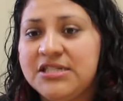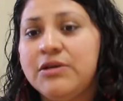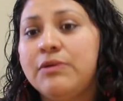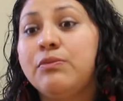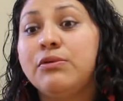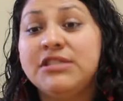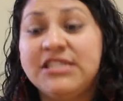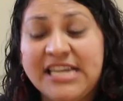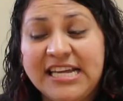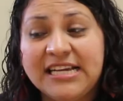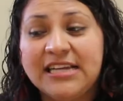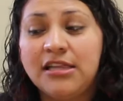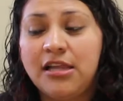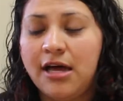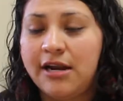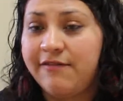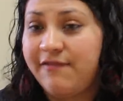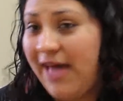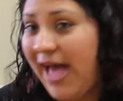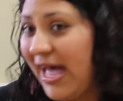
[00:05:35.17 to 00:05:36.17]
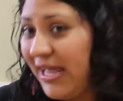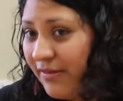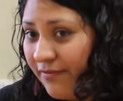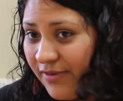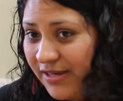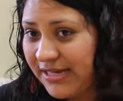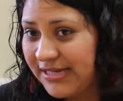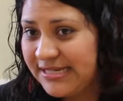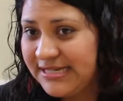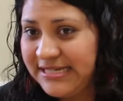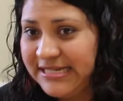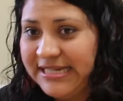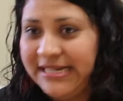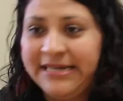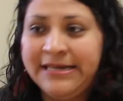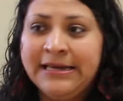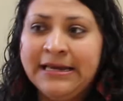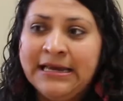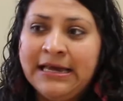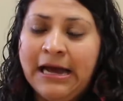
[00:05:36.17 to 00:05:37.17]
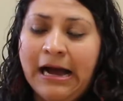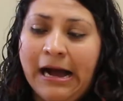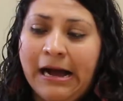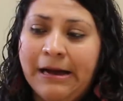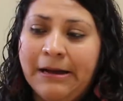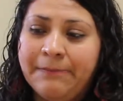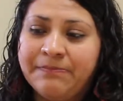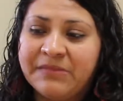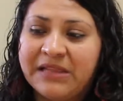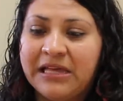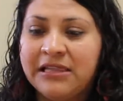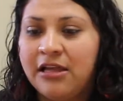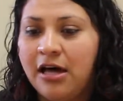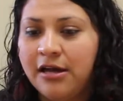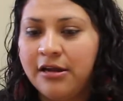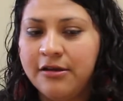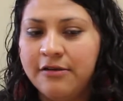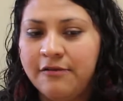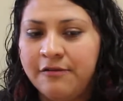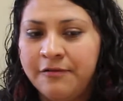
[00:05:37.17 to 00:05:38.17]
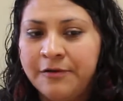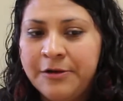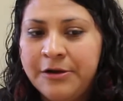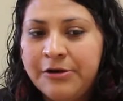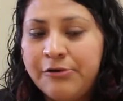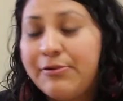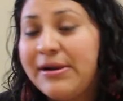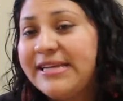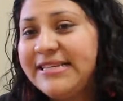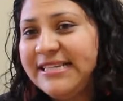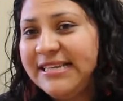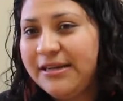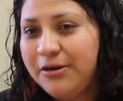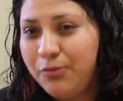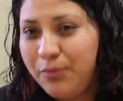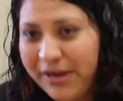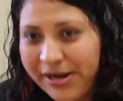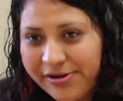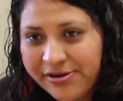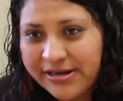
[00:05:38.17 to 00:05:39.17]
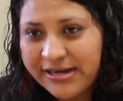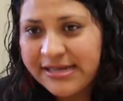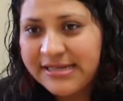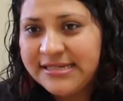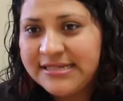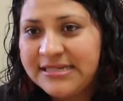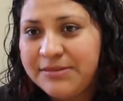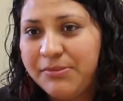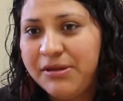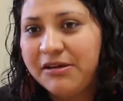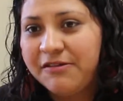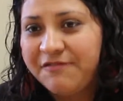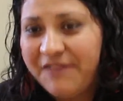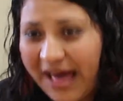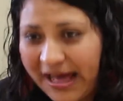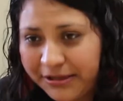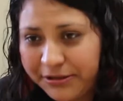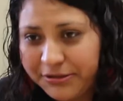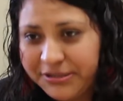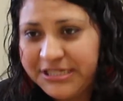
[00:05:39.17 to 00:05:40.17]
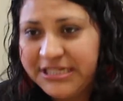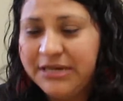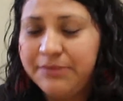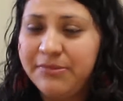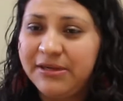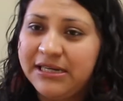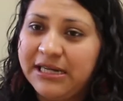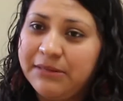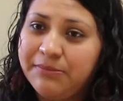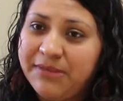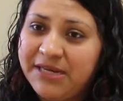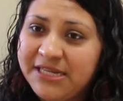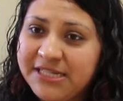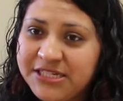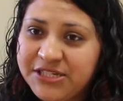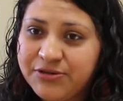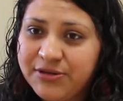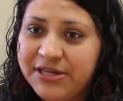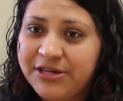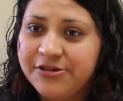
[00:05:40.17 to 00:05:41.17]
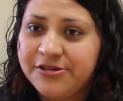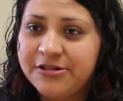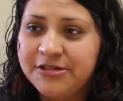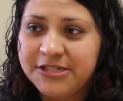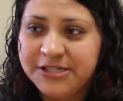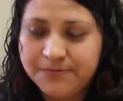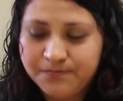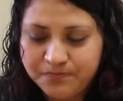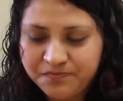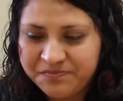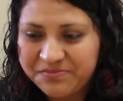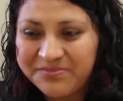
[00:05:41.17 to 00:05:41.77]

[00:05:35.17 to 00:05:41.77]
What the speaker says: So it will take a lot of advocacy, a lot of raising awareness among faculty, among administrators,